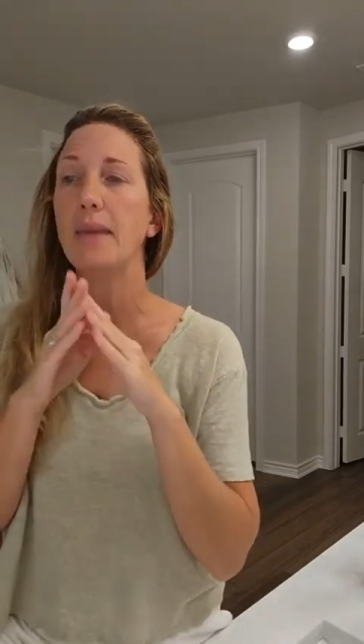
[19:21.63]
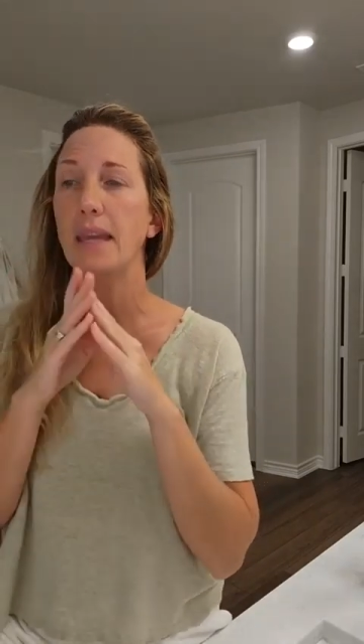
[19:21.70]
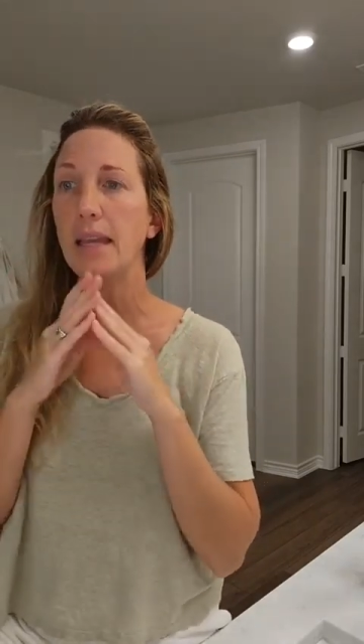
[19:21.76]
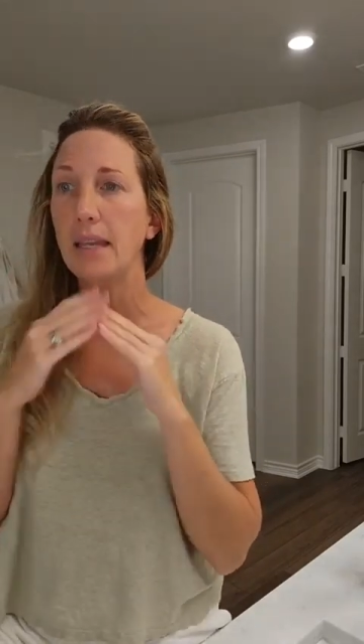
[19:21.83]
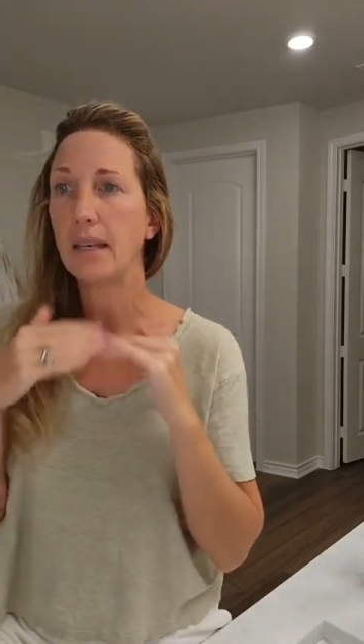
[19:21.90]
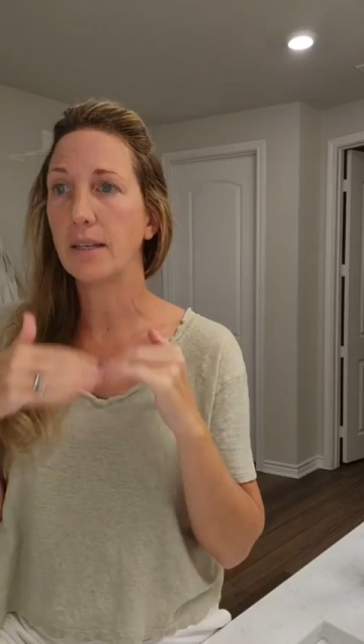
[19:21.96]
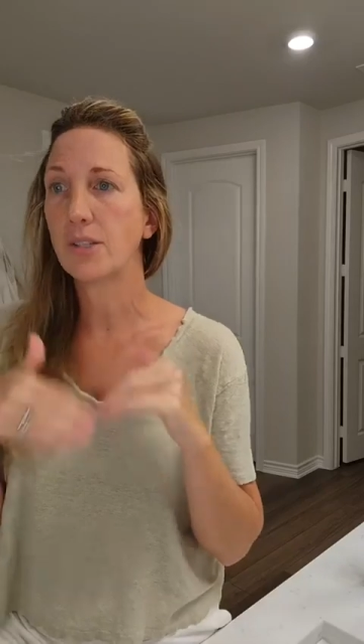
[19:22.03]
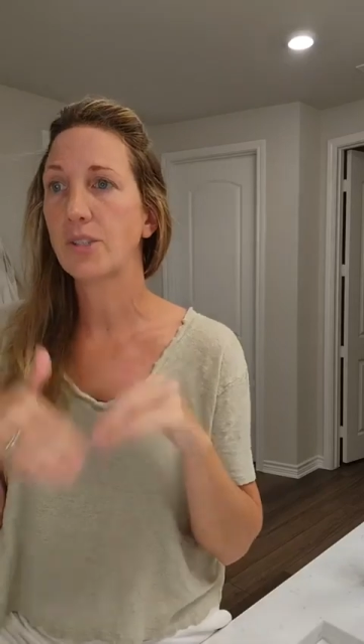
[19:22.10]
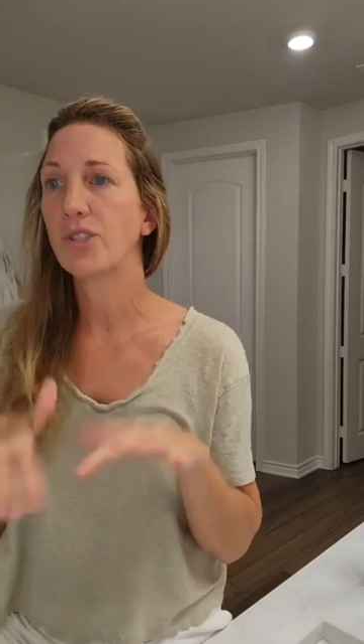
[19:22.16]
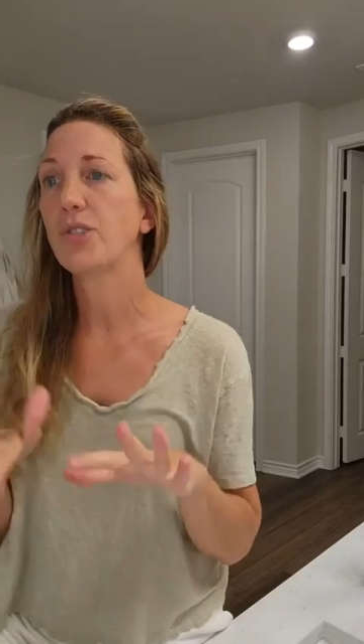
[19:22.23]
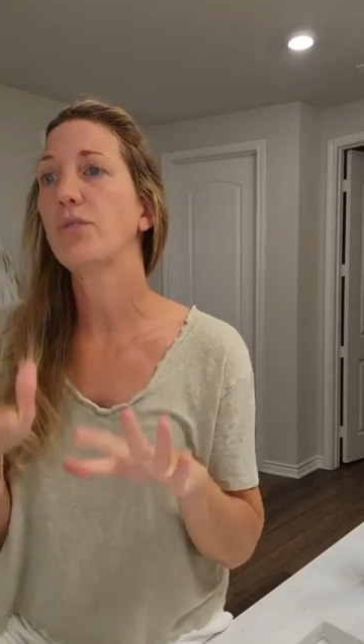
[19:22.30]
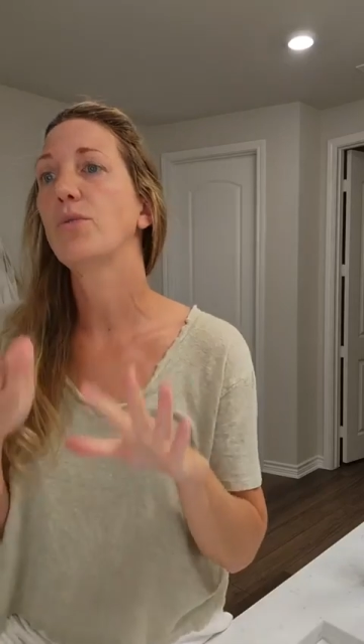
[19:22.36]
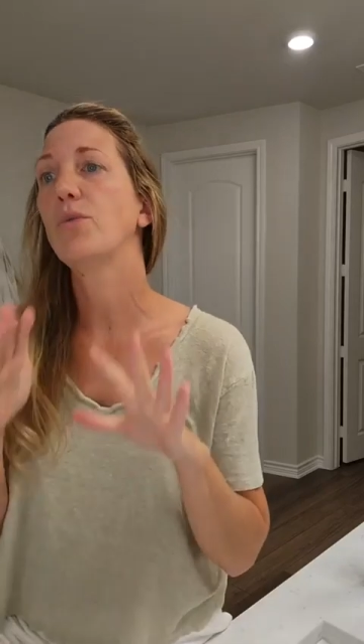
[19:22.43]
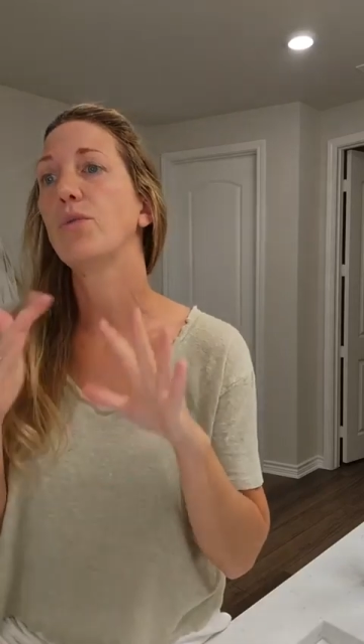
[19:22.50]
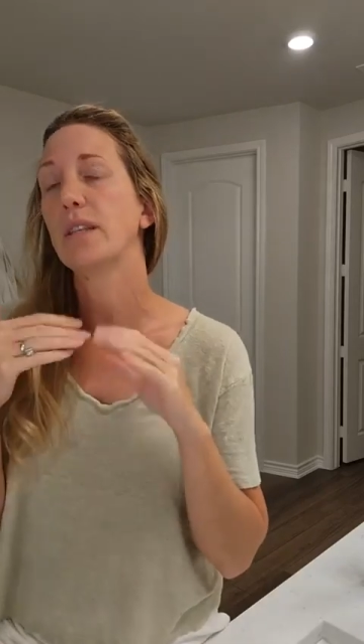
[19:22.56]

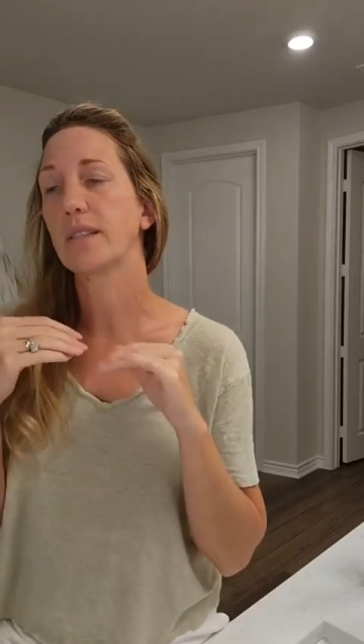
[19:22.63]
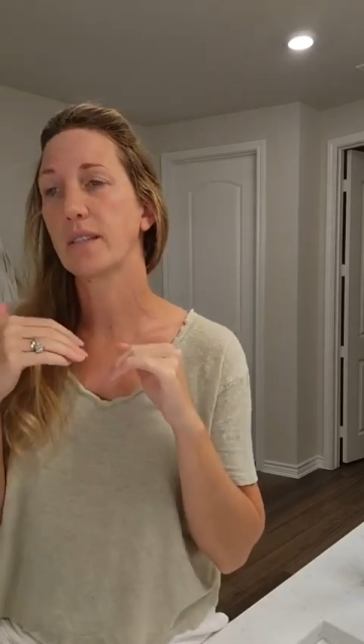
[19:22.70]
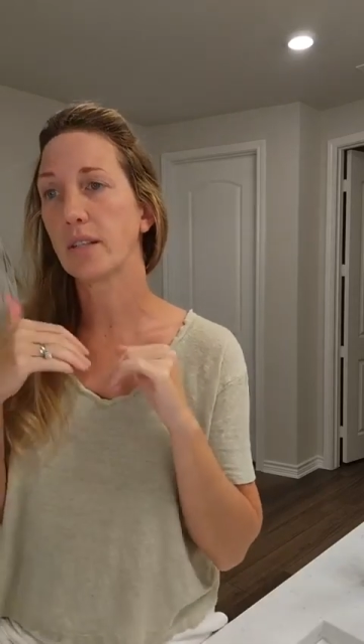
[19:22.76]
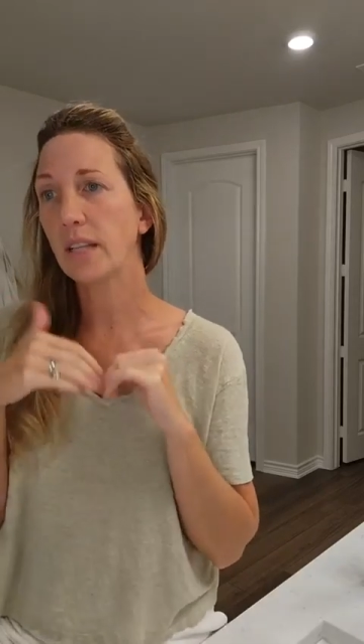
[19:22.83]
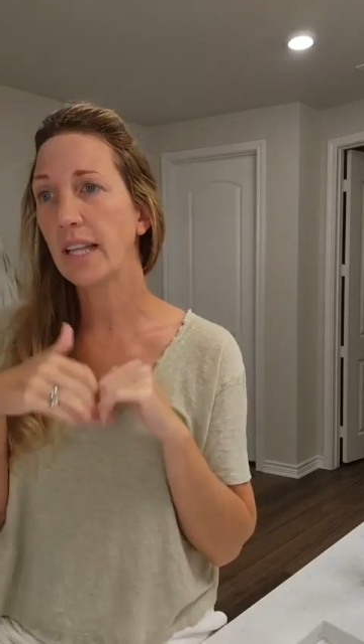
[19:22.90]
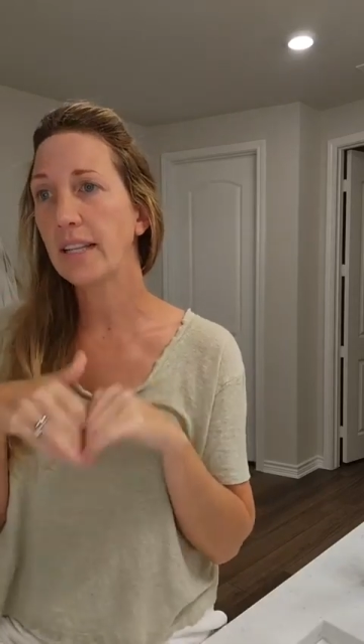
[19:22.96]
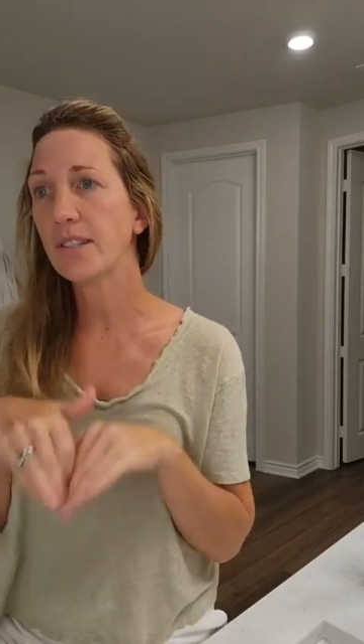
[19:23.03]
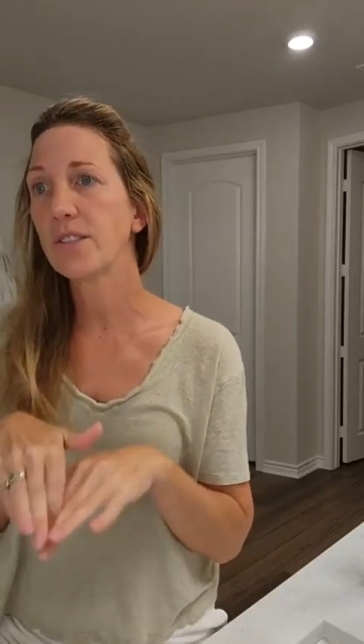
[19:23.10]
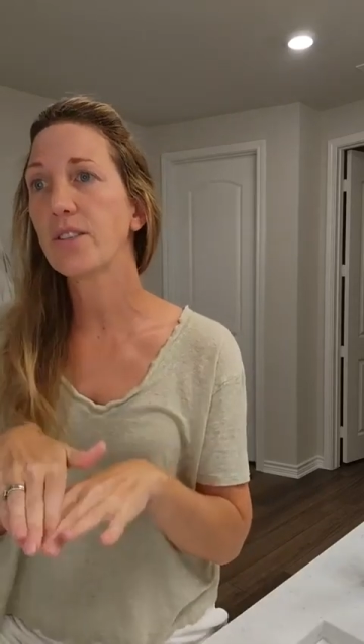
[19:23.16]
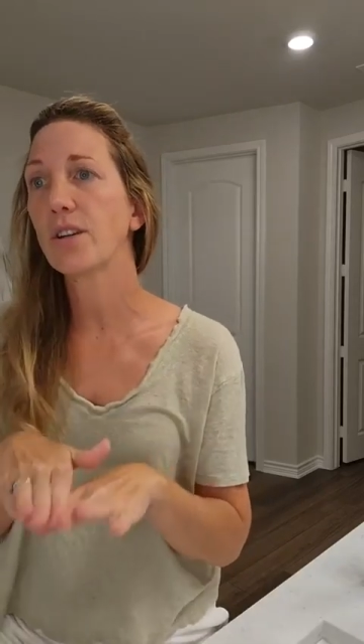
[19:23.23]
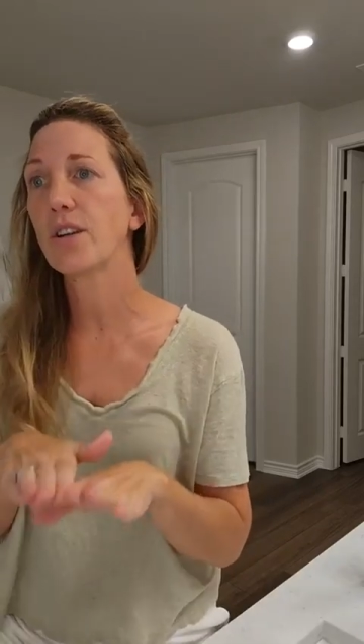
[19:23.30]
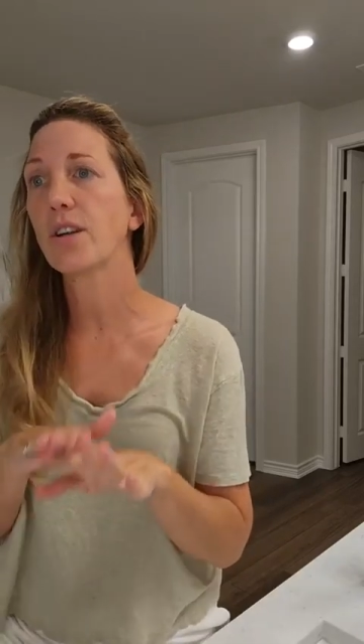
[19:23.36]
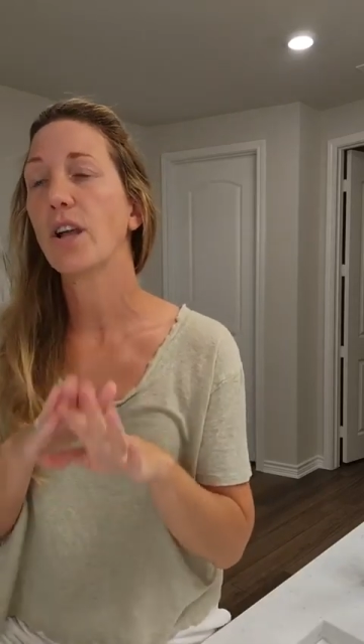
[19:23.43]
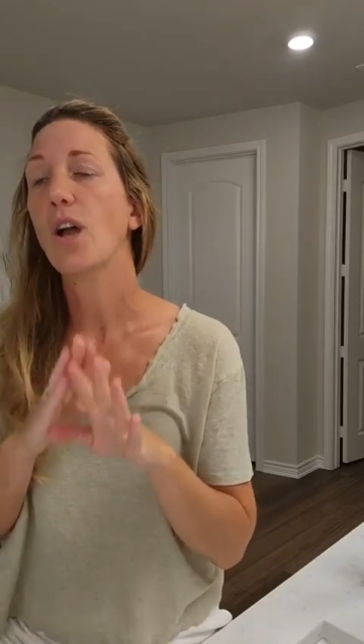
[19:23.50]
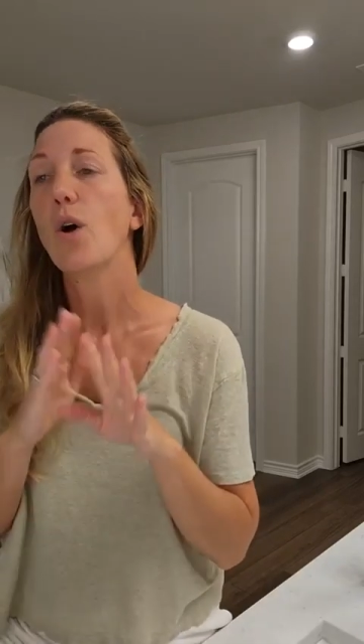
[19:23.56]
into this cleanser.